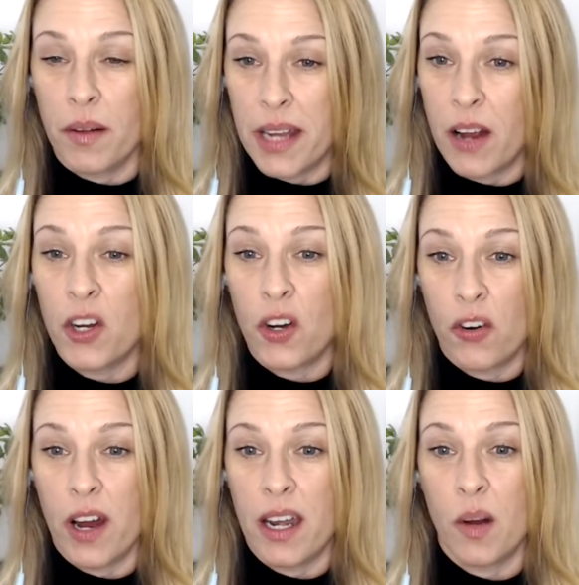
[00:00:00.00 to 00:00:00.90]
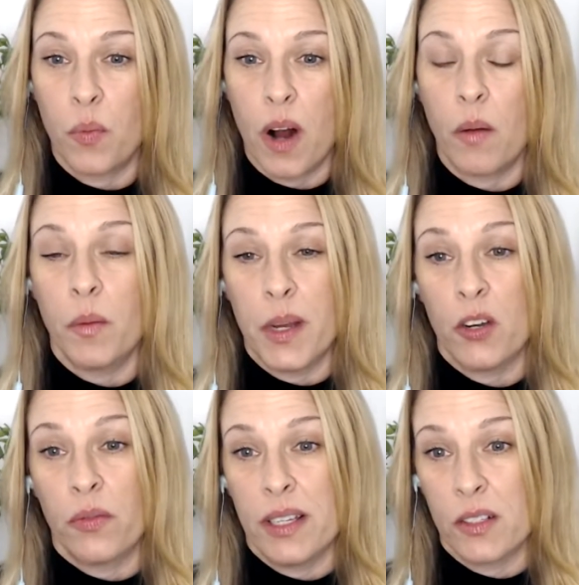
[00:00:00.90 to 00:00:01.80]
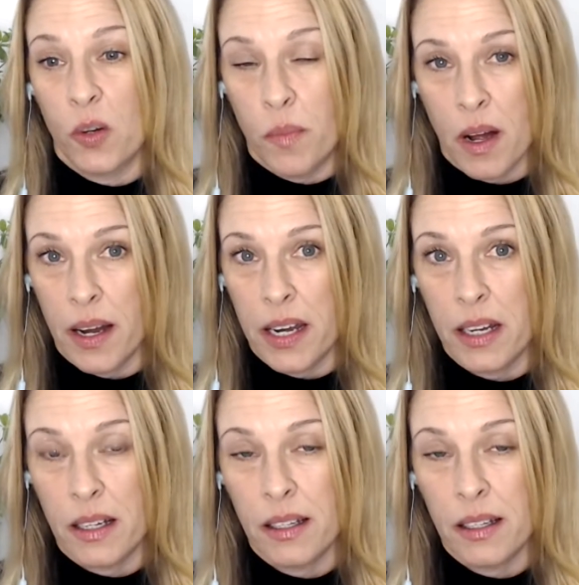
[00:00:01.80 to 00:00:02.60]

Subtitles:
Now you're creating a problem in your physical body.